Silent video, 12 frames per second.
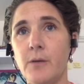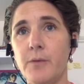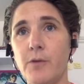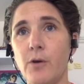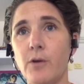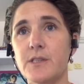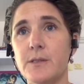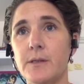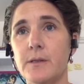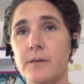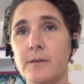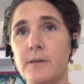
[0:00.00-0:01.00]
you know, we've got
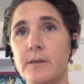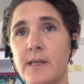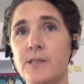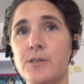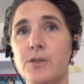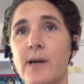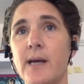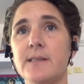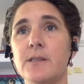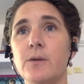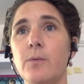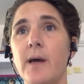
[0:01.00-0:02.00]
to
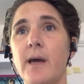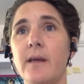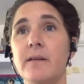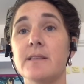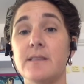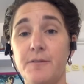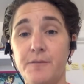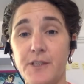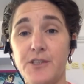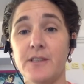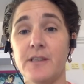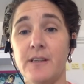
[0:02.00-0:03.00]
interact in a way that's
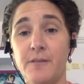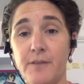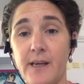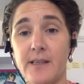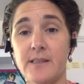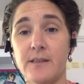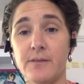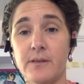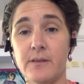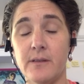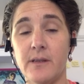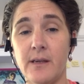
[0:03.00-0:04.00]
efficient and
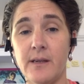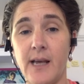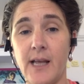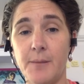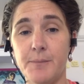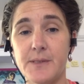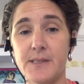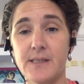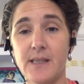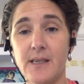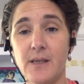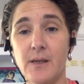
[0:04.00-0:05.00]
effective and, and helps
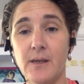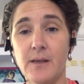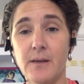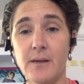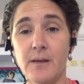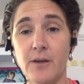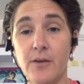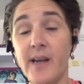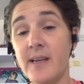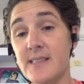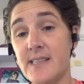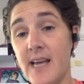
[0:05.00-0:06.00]

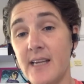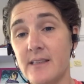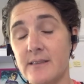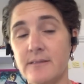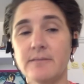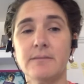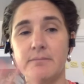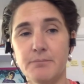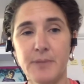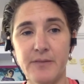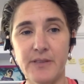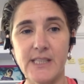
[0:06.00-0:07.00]
create a sale.
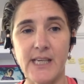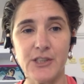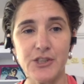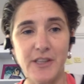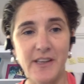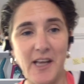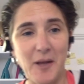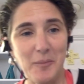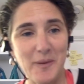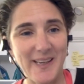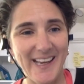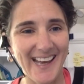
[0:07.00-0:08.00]
Bit of a tangent
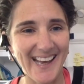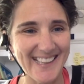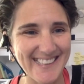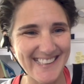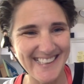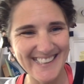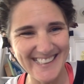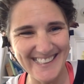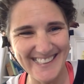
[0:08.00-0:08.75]
there, yeah.